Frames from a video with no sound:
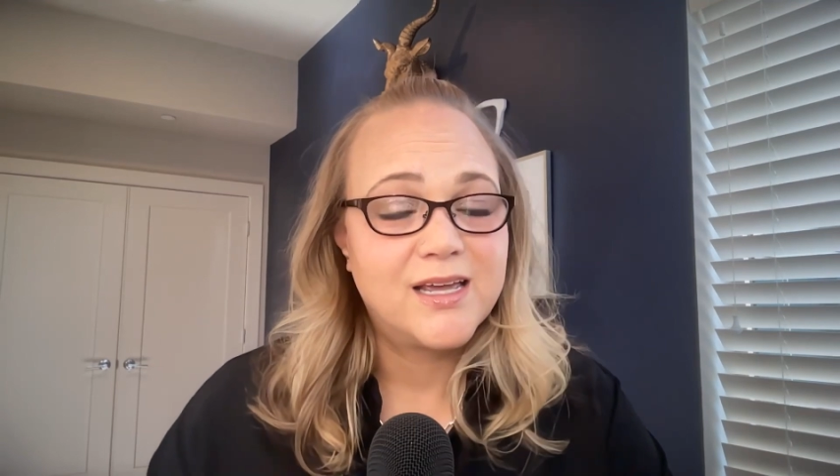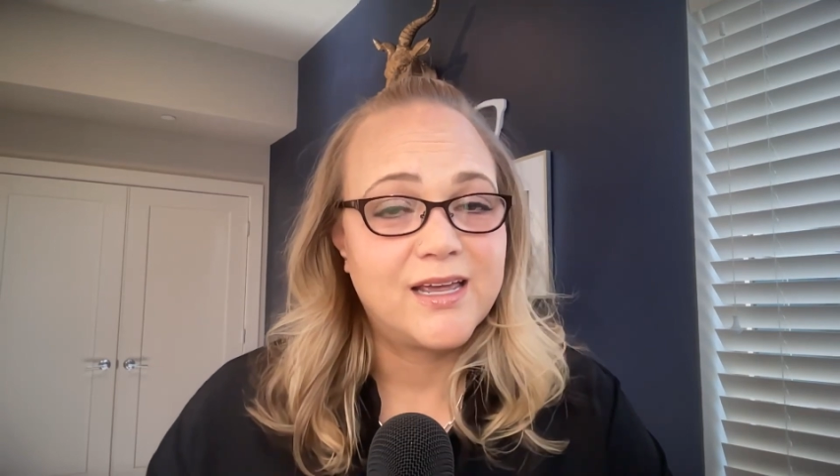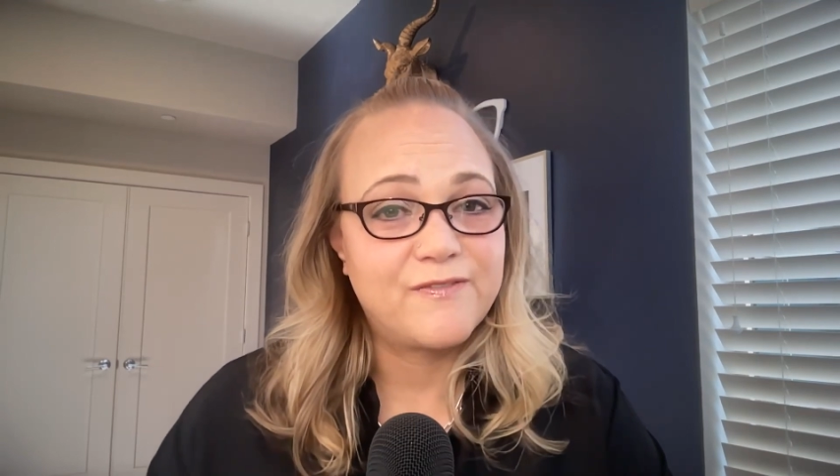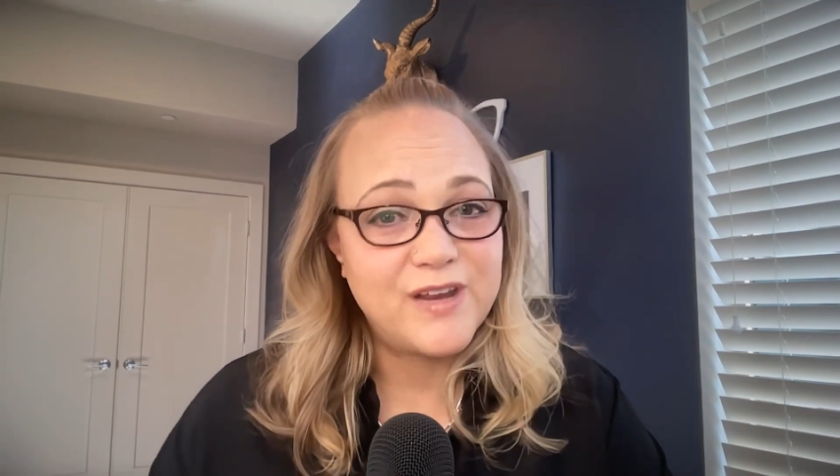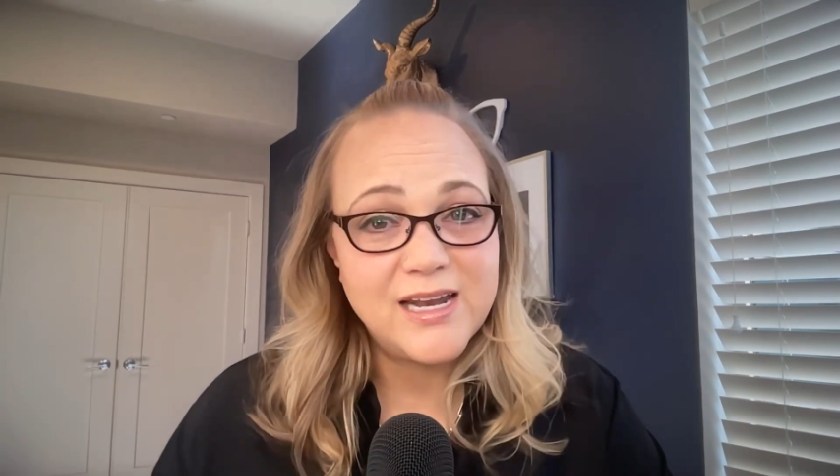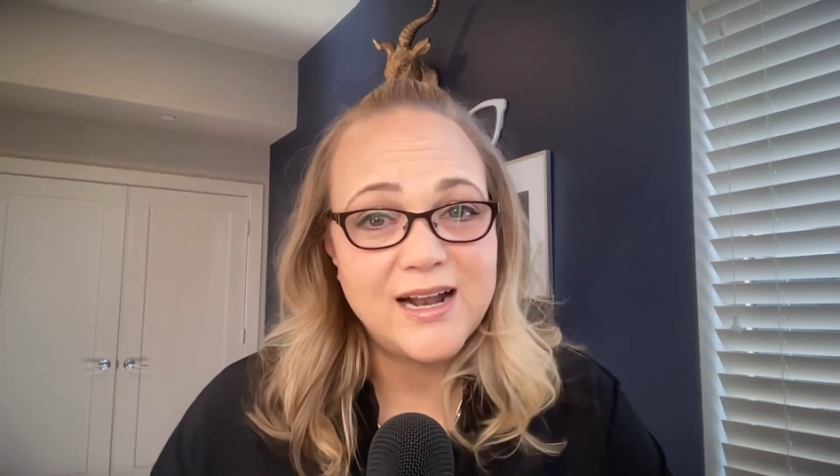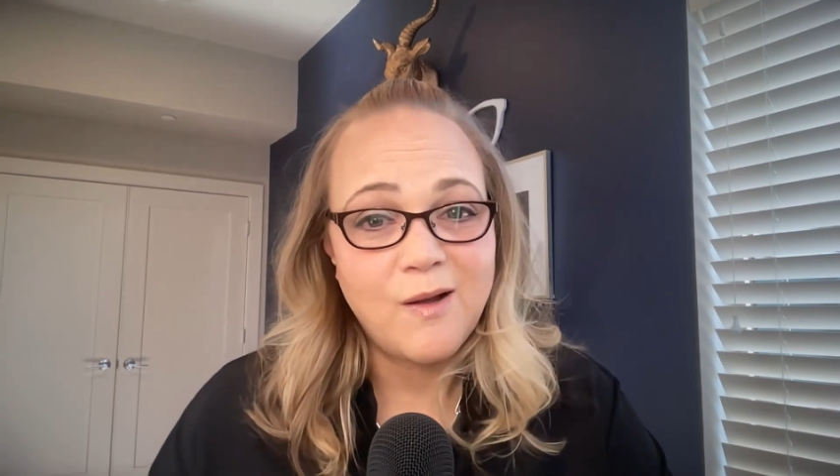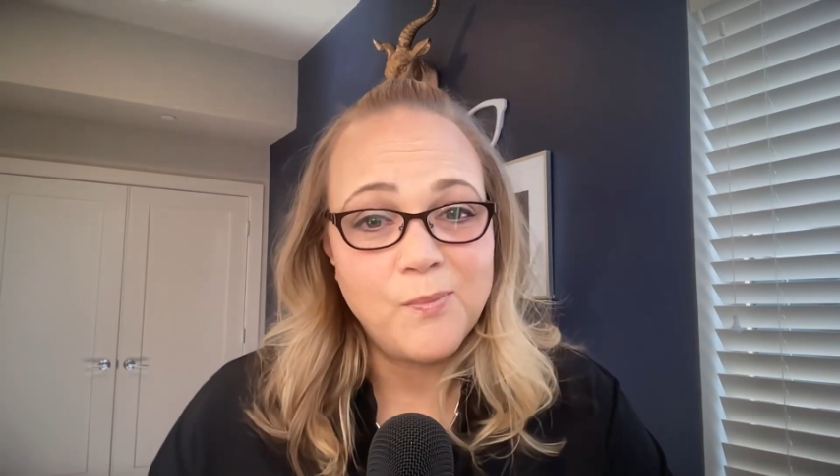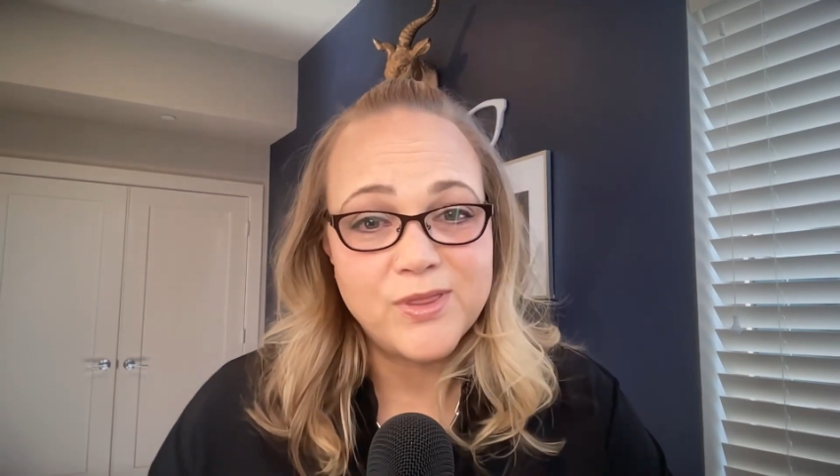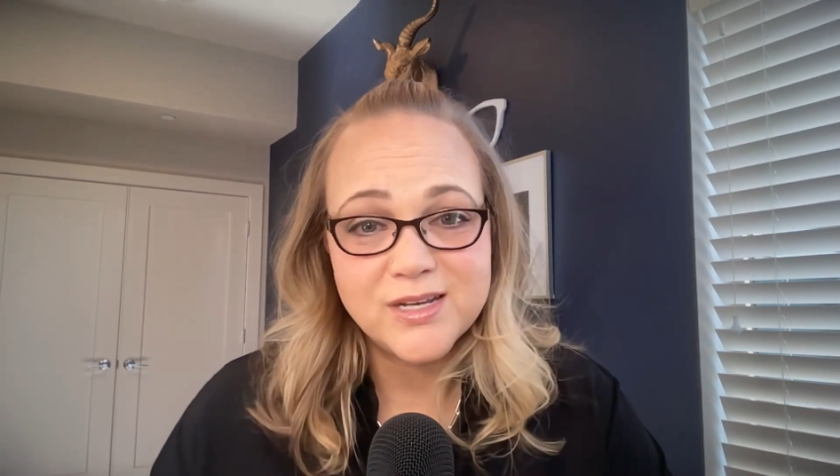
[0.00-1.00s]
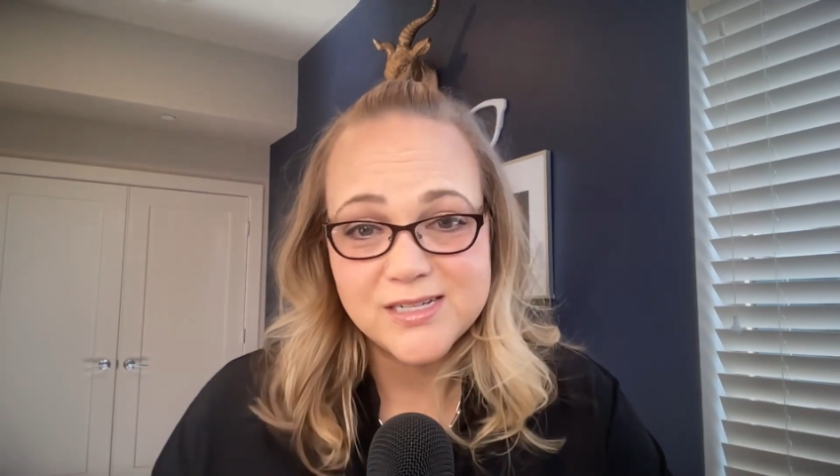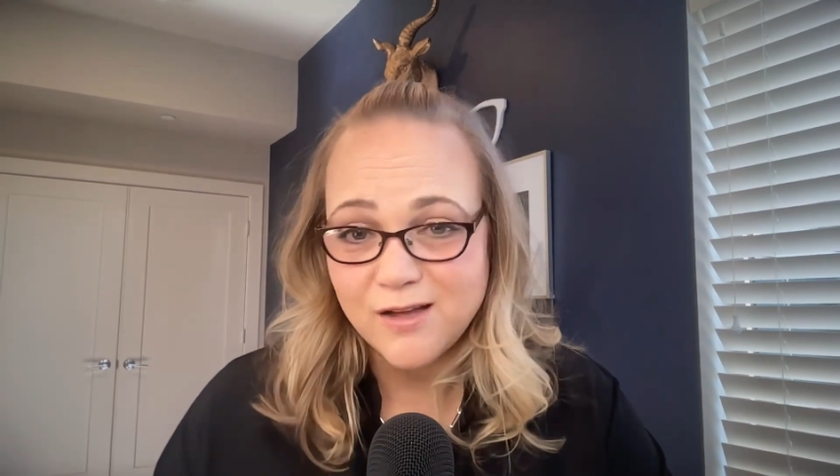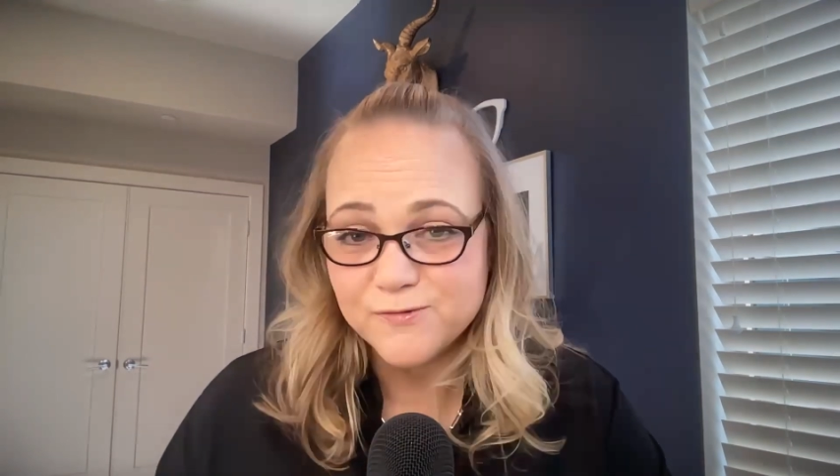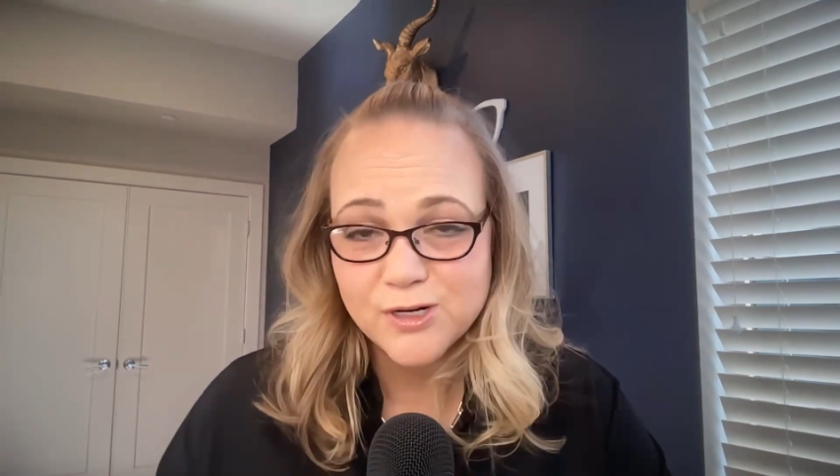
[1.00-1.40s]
If you need help with a tough